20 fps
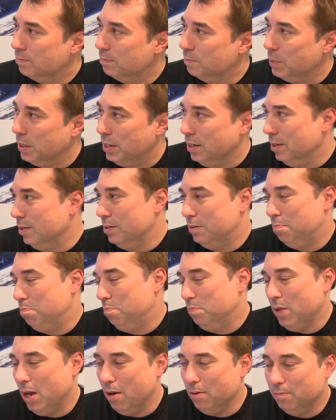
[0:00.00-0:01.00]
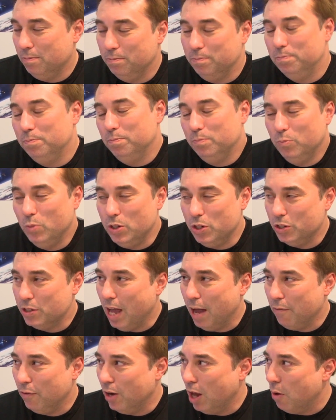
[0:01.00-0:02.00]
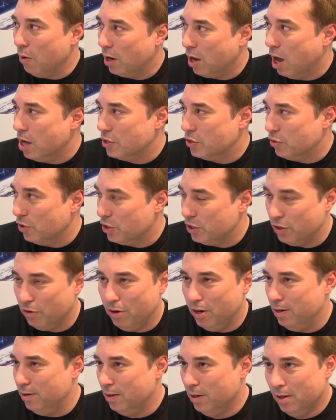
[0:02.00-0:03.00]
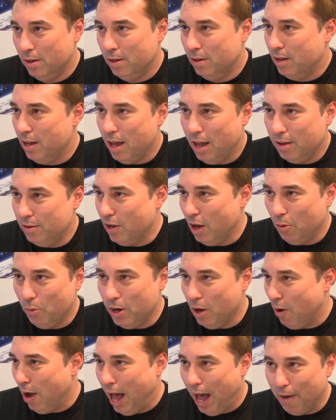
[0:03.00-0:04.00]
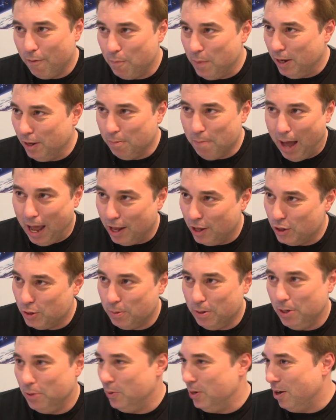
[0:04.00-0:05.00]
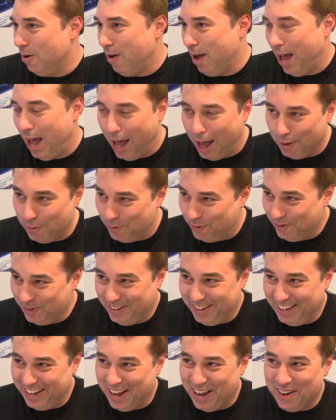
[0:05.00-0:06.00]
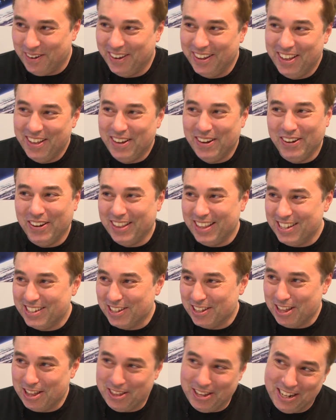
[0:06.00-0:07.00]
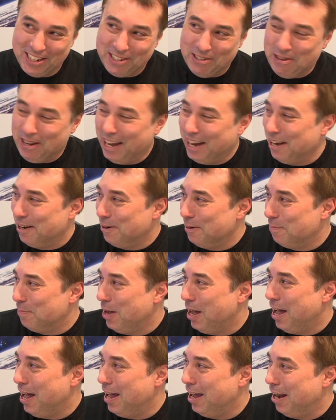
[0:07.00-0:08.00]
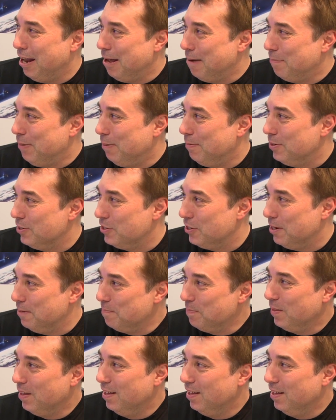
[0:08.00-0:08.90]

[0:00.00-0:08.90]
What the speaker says: Because we just have a lower cost structure, and we don't have middle management, we don't have all these other things you get at a publisher.